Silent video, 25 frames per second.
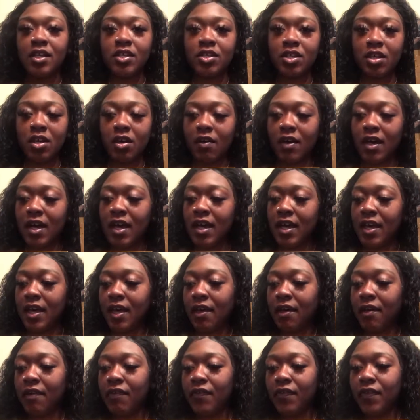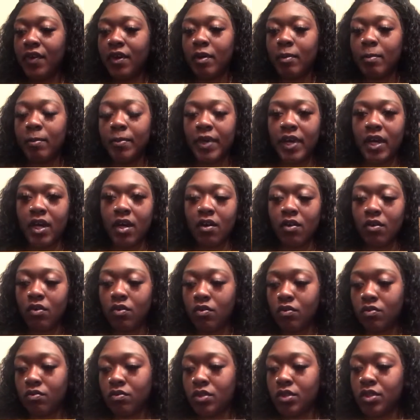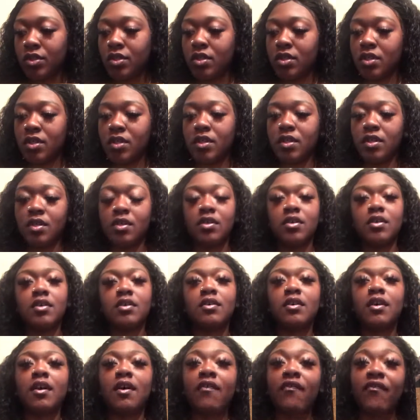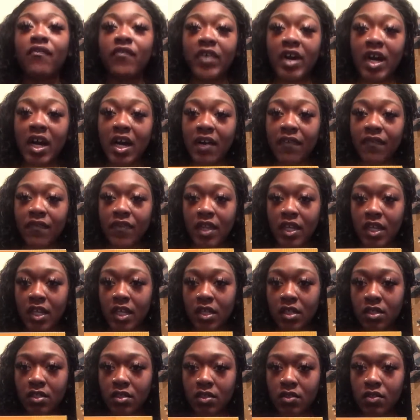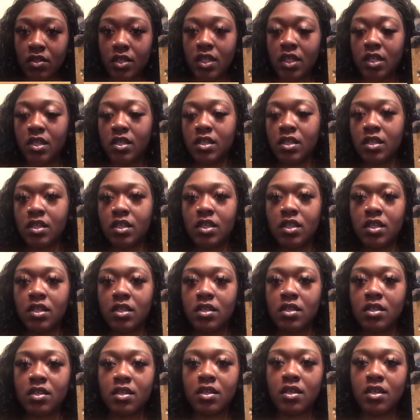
So I have about 5 things. Oh, you can't see these.